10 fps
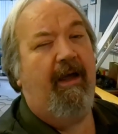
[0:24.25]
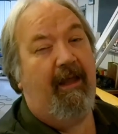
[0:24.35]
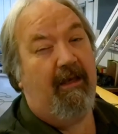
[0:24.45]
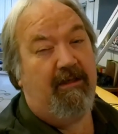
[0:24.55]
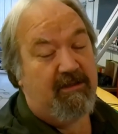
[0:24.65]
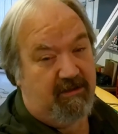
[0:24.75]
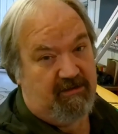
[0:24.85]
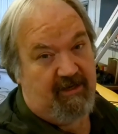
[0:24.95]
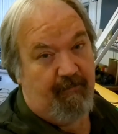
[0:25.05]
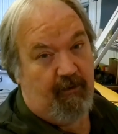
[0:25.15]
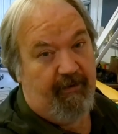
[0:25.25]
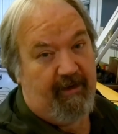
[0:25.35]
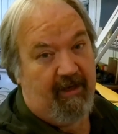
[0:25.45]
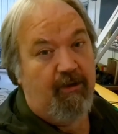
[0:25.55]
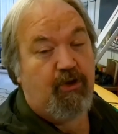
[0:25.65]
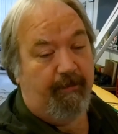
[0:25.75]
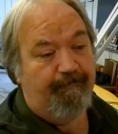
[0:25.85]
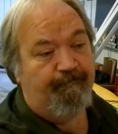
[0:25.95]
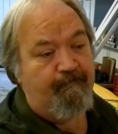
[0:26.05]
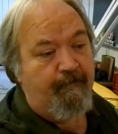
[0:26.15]
I had disassembled the
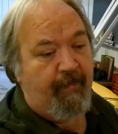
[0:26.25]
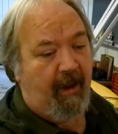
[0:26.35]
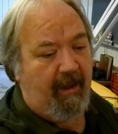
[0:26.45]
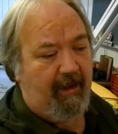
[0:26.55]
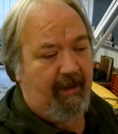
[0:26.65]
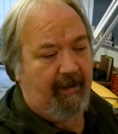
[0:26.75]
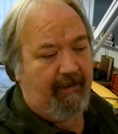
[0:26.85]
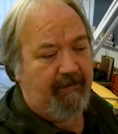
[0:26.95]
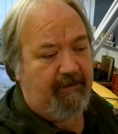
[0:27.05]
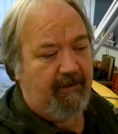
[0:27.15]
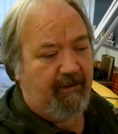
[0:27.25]
engine and